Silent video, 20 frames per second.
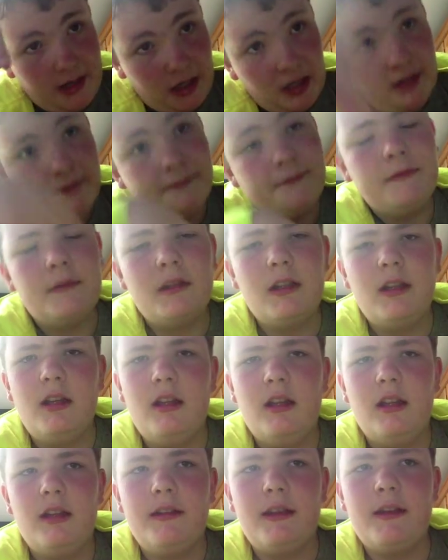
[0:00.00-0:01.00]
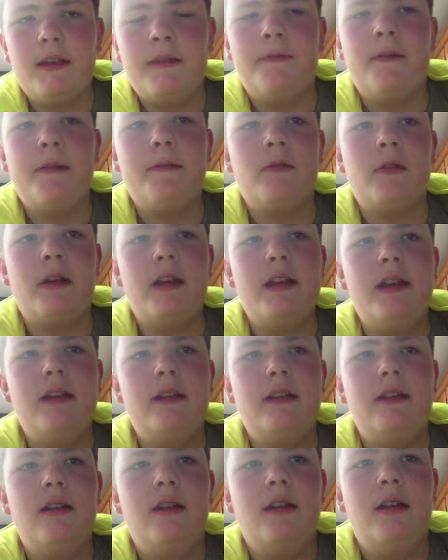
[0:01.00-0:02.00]
year, in February,
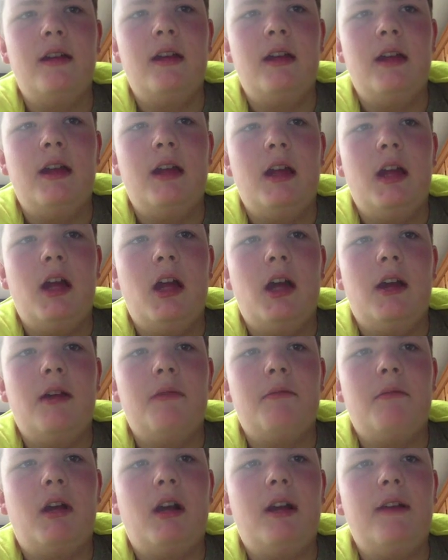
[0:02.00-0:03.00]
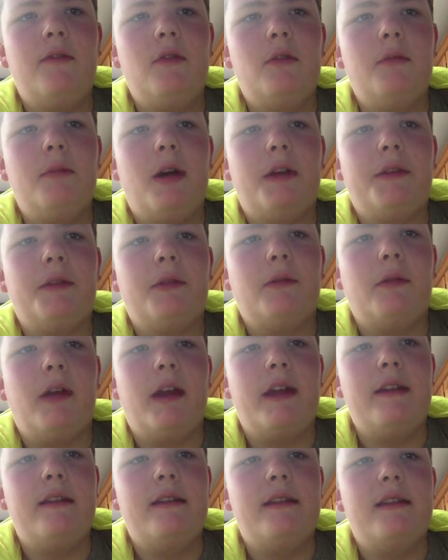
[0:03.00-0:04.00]
Marvel bought the
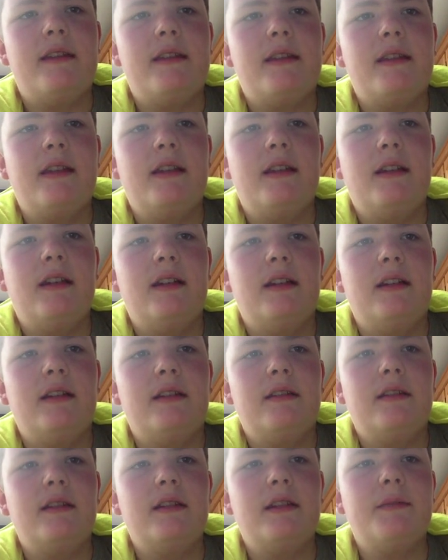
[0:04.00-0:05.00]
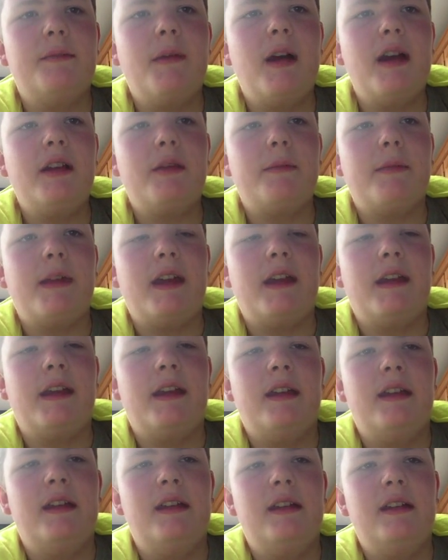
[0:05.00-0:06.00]
rights to
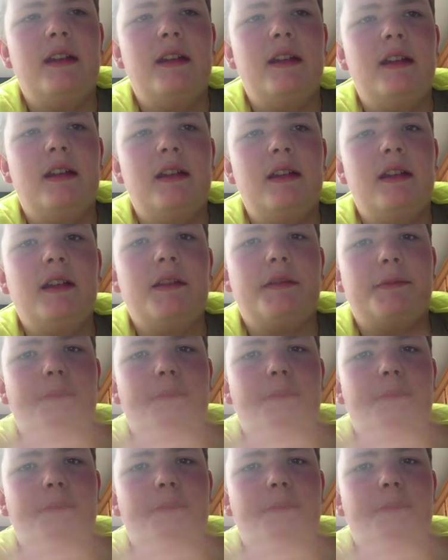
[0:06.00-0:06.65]
Spider-Man. They